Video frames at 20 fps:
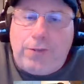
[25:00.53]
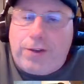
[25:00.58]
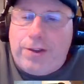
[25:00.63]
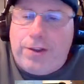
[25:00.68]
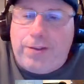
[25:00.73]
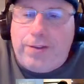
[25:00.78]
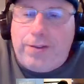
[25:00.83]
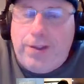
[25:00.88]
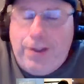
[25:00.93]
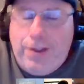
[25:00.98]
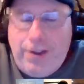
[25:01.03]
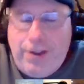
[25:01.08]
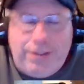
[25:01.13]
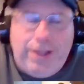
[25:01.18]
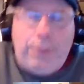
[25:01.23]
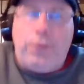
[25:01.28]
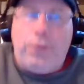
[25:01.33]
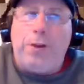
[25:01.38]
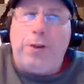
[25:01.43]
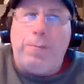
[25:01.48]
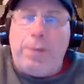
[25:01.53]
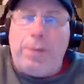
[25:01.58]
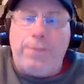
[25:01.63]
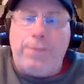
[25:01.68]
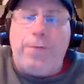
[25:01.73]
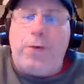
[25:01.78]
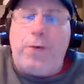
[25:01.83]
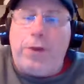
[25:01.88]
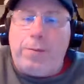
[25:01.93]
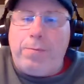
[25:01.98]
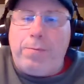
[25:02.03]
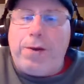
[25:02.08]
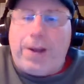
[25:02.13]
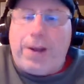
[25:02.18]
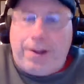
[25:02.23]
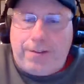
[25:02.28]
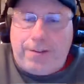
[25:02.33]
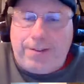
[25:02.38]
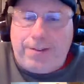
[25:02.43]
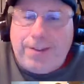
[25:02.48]
because they would have been
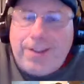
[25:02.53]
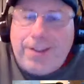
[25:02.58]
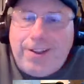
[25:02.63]
$40.